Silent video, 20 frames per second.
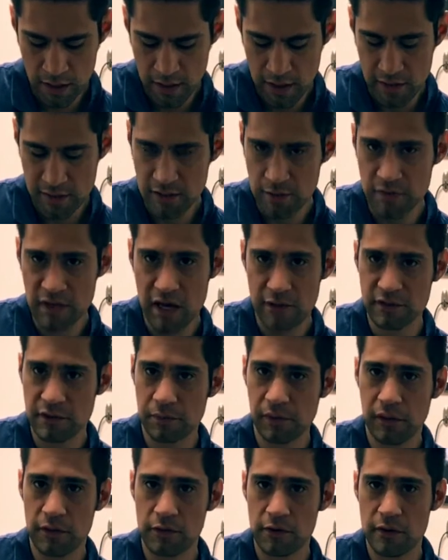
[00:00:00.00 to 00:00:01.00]
now sometimes I
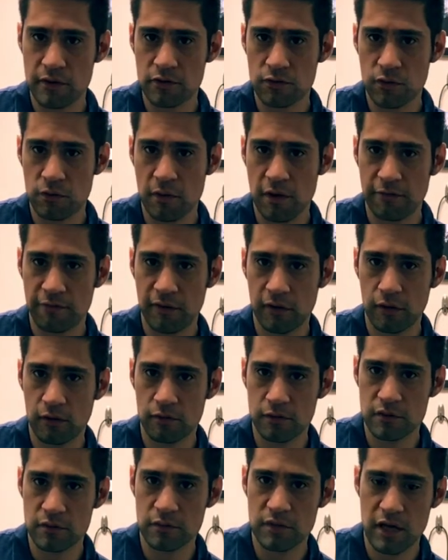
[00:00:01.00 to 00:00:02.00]
play this with my
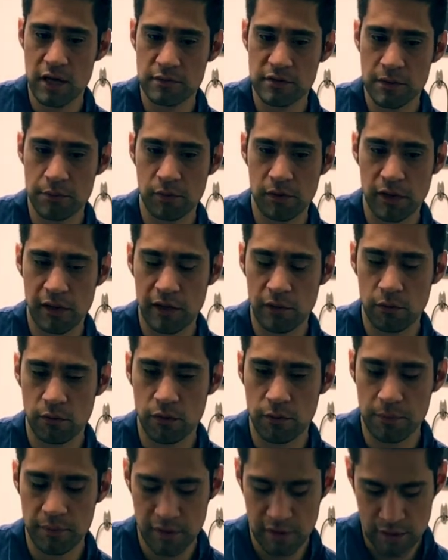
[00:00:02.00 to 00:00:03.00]
fingers, sometimes I play it
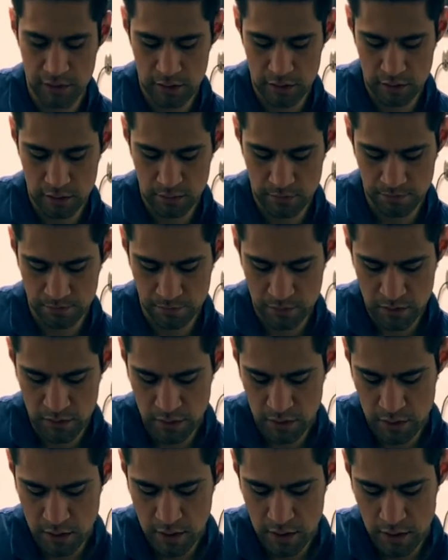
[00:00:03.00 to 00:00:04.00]
with a pick.
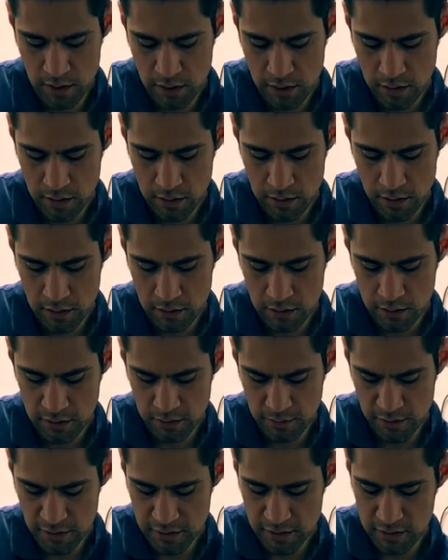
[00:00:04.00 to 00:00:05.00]

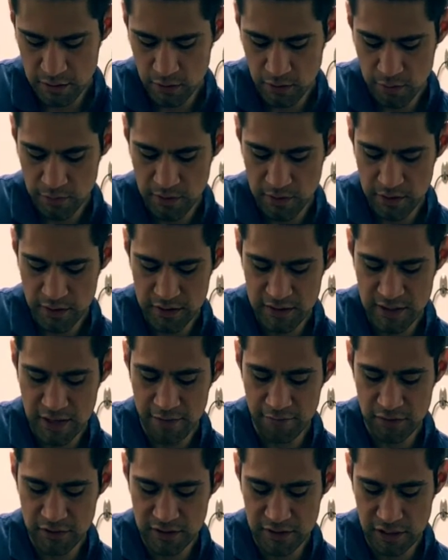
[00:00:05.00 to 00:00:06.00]
So this is going to be the
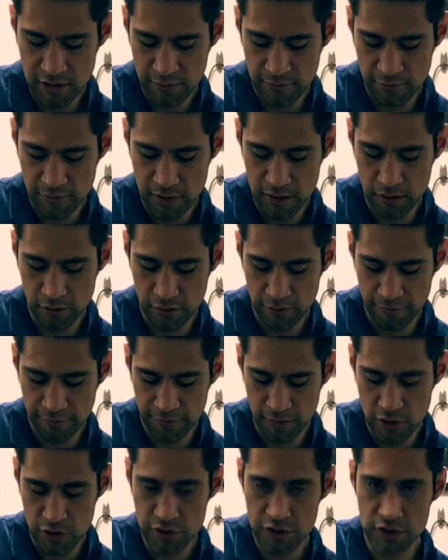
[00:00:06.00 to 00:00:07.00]
17th fret on the
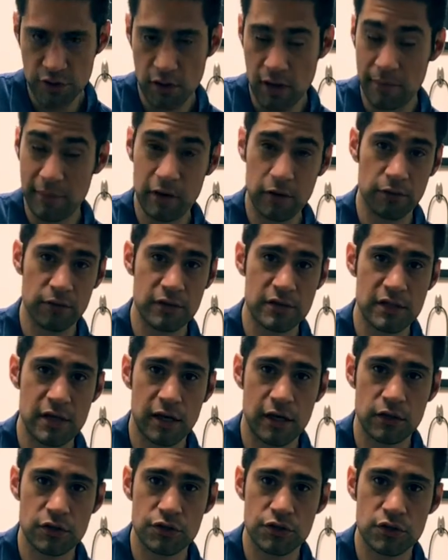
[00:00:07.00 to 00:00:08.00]

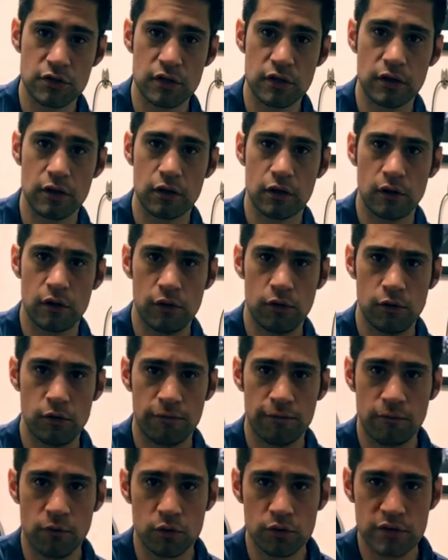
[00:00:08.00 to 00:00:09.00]
2nd string. You're going to do a
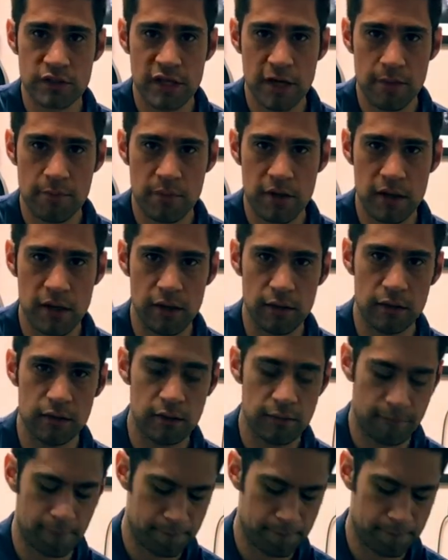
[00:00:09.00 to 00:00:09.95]
full step bend.